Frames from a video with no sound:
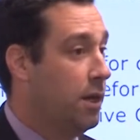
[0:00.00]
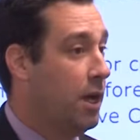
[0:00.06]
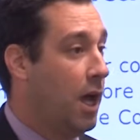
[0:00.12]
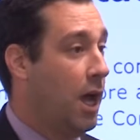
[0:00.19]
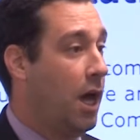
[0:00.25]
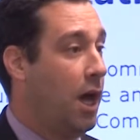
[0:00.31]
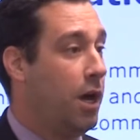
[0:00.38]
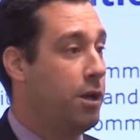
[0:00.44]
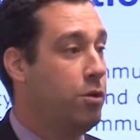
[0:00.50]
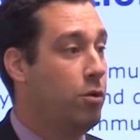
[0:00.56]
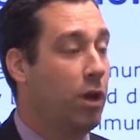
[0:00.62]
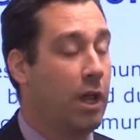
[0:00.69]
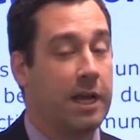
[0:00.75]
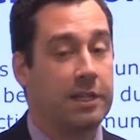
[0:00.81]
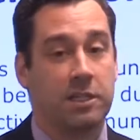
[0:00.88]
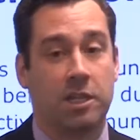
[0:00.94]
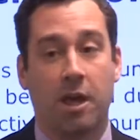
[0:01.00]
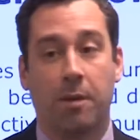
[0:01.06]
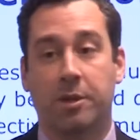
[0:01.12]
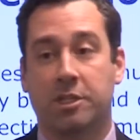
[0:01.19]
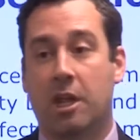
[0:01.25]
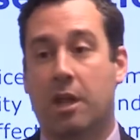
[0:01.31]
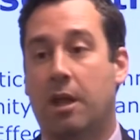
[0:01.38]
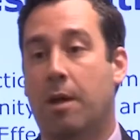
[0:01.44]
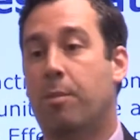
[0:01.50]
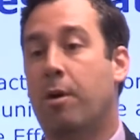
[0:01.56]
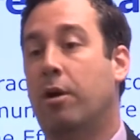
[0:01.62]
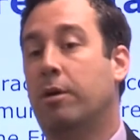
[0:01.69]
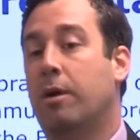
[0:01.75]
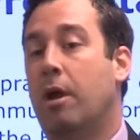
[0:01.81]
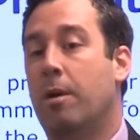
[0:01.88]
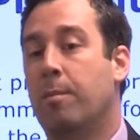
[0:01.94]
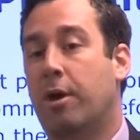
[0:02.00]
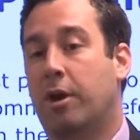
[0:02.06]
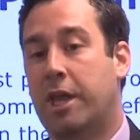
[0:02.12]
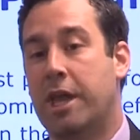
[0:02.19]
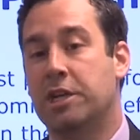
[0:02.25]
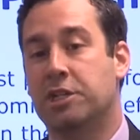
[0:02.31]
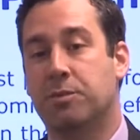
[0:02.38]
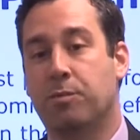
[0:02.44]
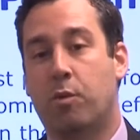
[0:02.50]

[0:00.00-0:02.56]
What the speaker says: utilizing them as embarkation